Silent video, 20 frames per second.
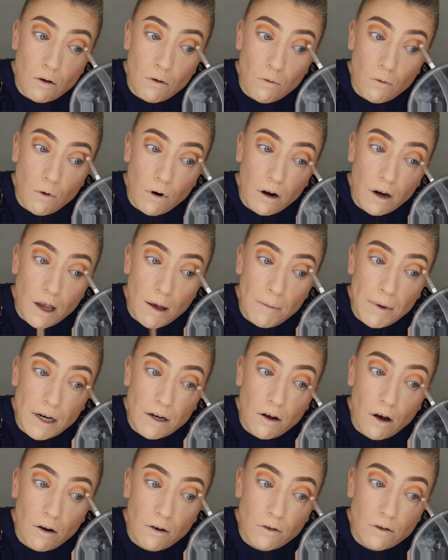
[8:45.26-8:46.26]
work at
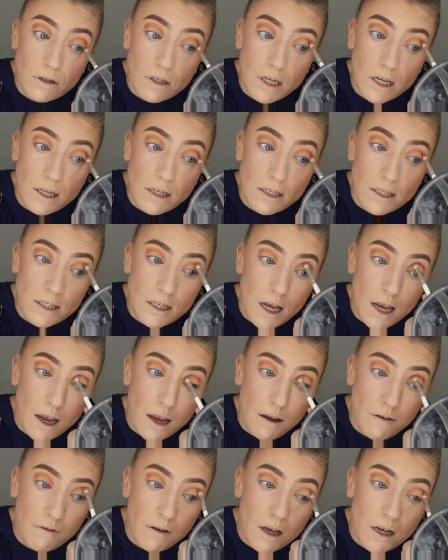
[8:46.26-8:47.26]
McDonald's and
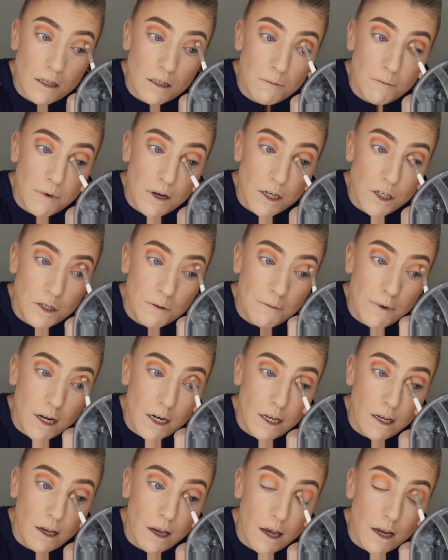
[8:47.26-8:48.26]
save as much
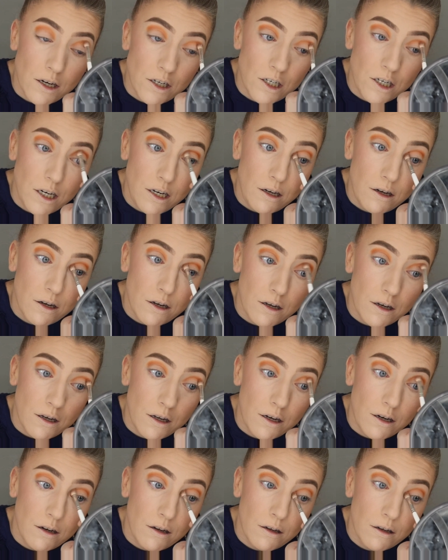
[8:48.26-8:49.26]
money as she
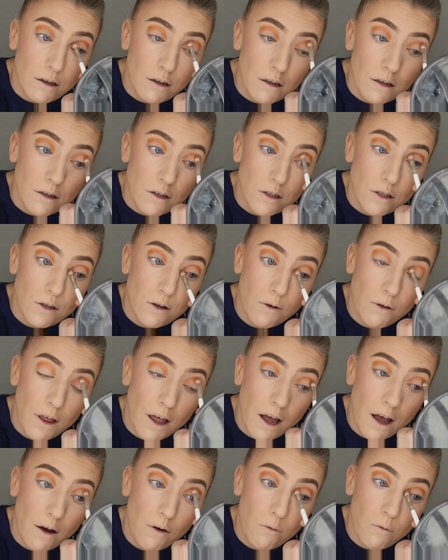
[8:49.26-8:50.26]
could so
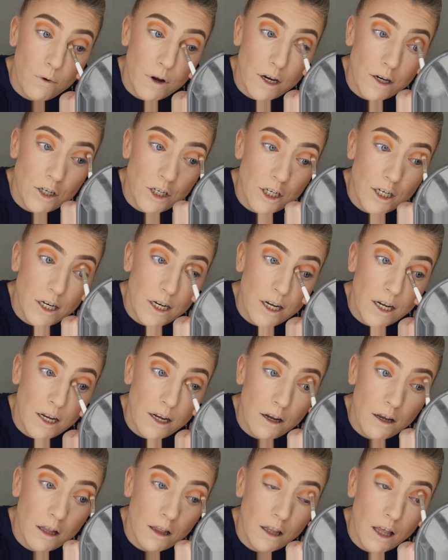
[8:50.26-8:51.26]
that when
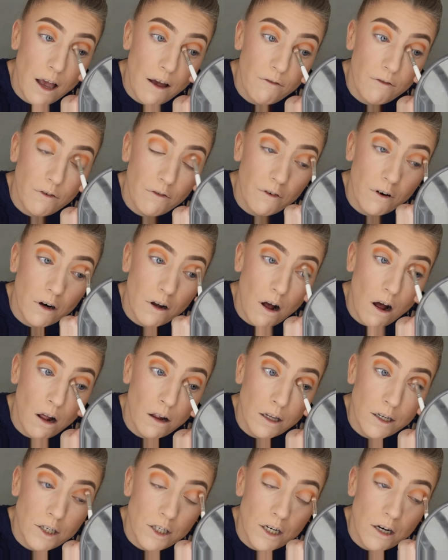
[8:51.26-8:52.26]
she left for
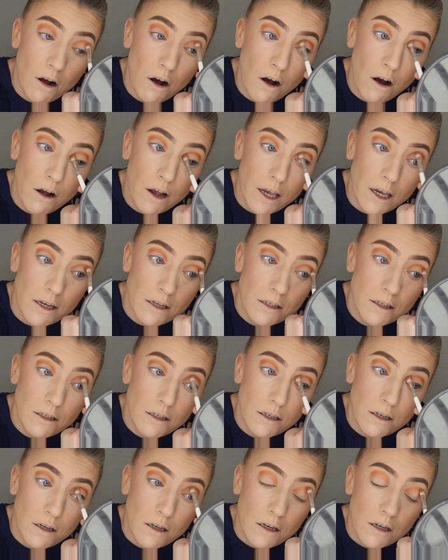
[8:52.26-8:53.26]
college in
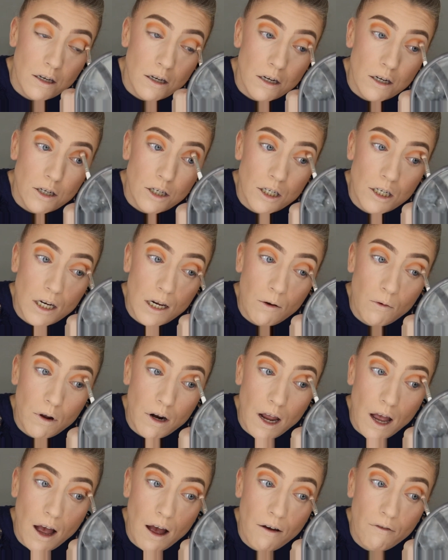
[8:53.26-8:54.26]
August, she
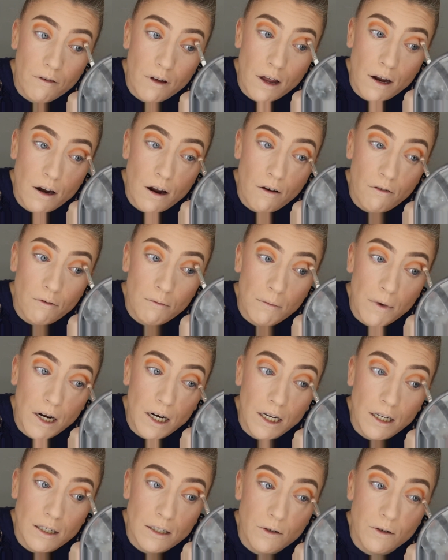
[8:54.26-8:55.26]
would have enough
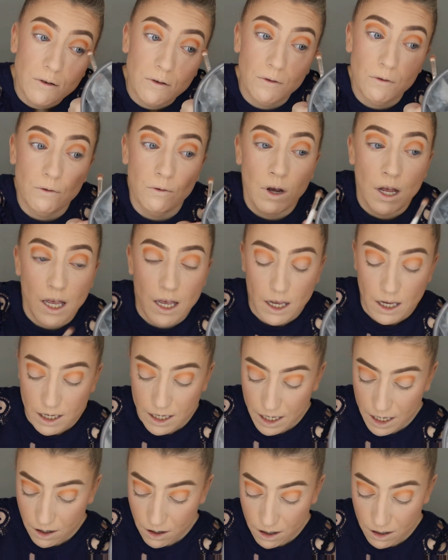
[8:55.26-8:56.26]
money to
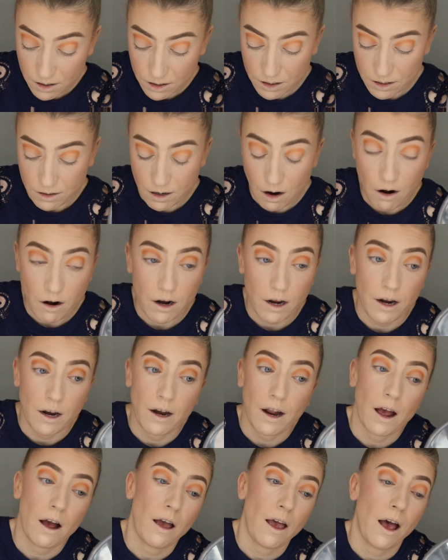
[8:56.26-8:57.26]
get her started
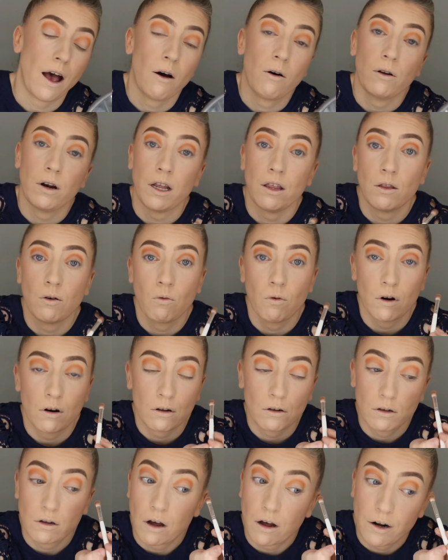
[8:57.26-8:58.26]
out in the
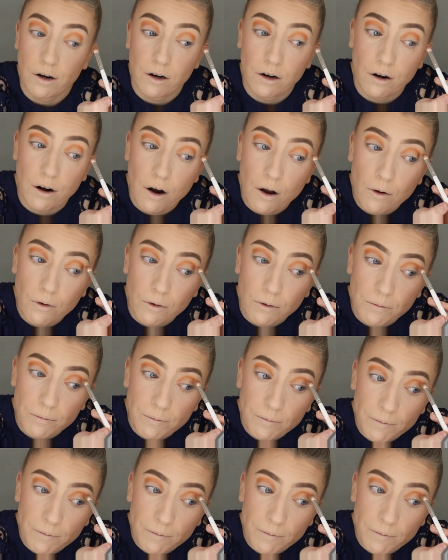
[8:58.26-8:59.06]
world on her own.